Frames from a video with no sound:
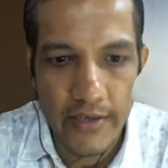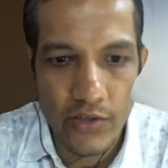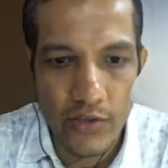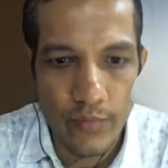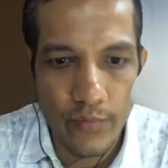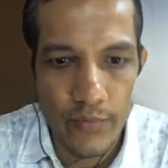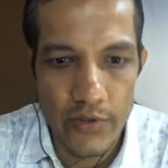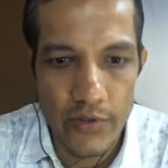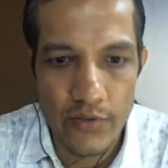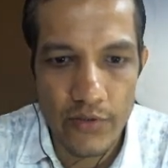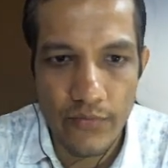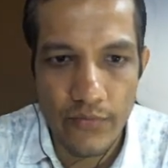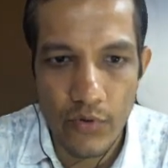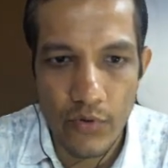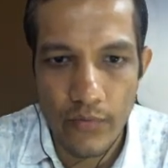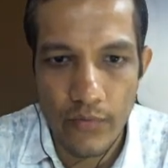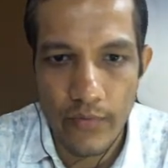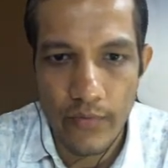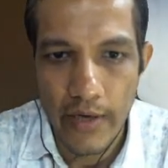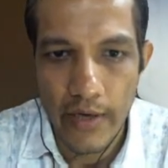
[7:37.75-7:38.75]

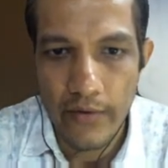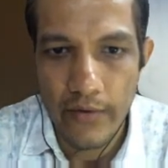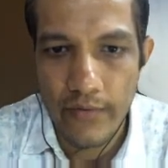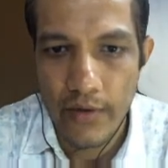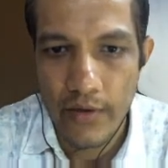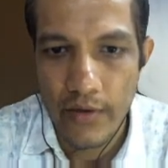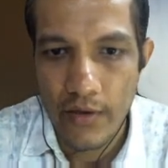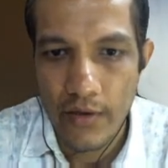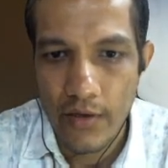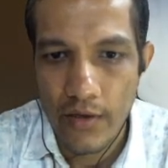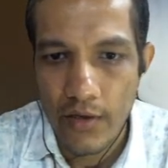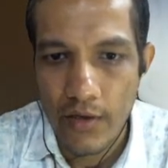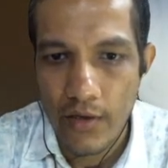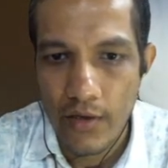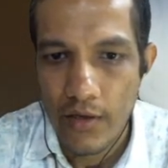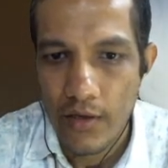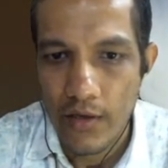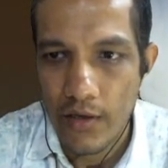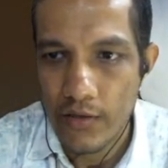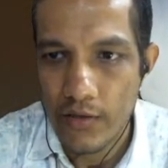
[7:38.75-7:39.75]

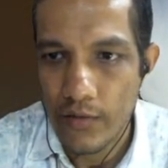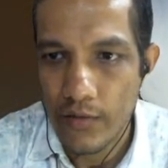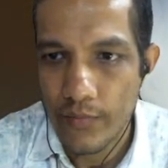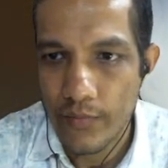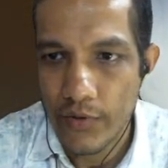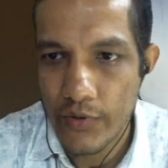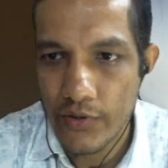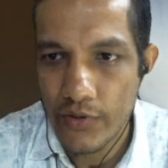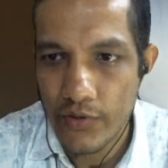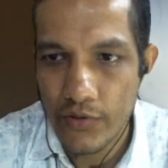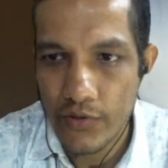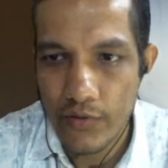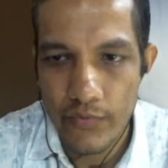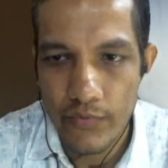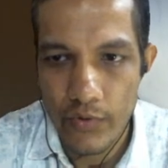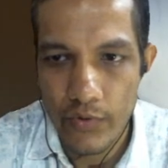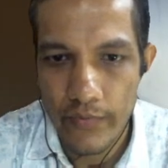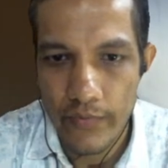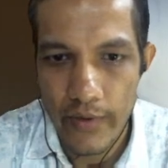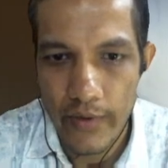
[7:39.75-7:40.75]

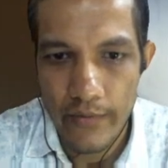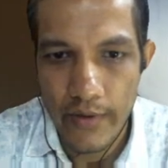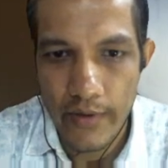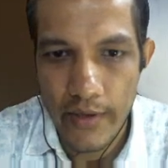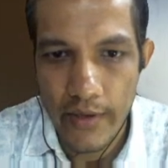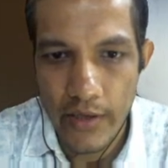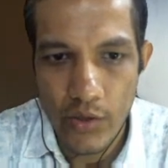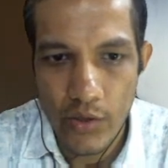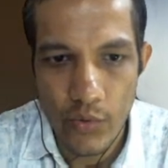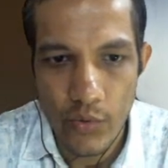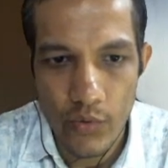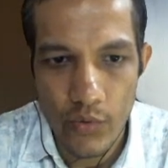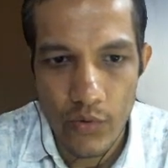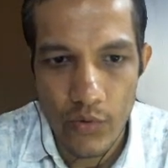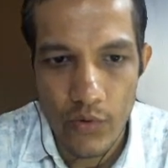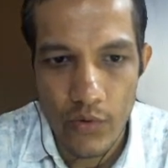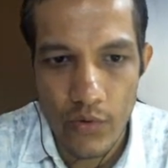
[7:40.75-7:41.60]
0.045 into